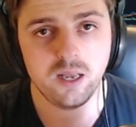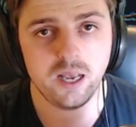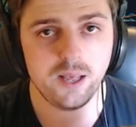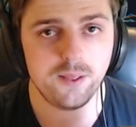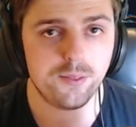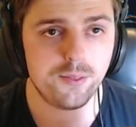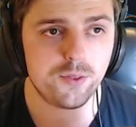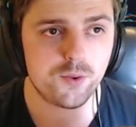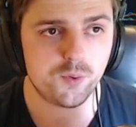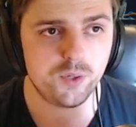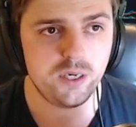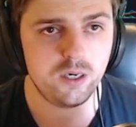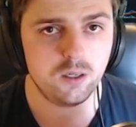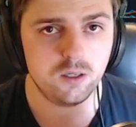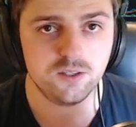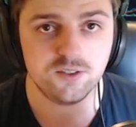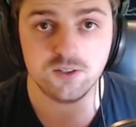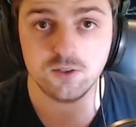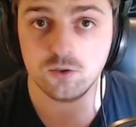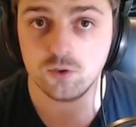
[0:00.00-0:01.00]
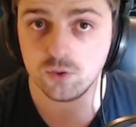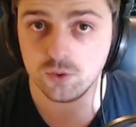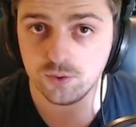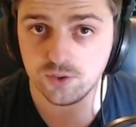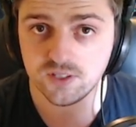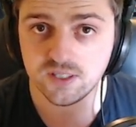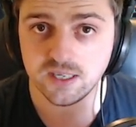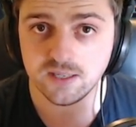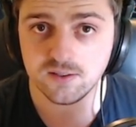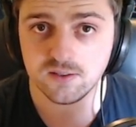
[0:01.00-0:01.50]
at
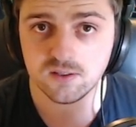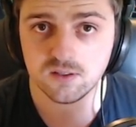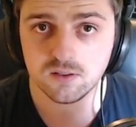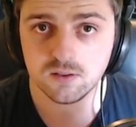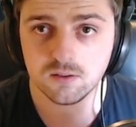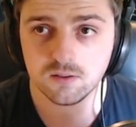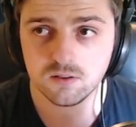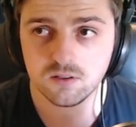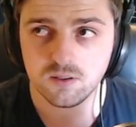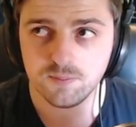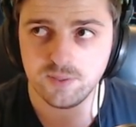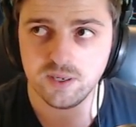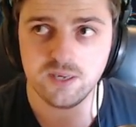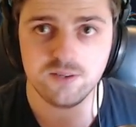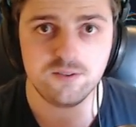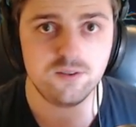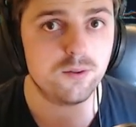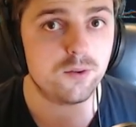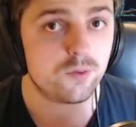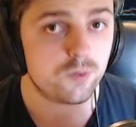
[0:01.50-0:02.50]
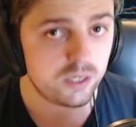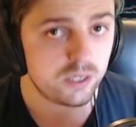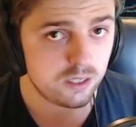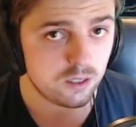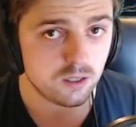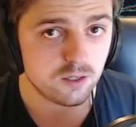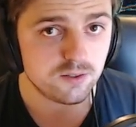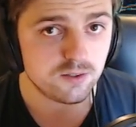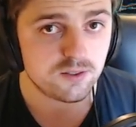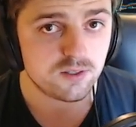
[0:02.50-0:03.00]
$3.02 compared to
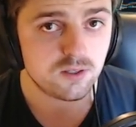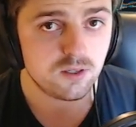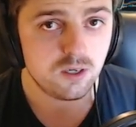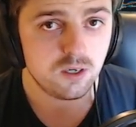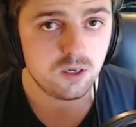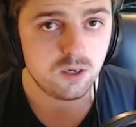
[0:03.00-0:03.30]
$3.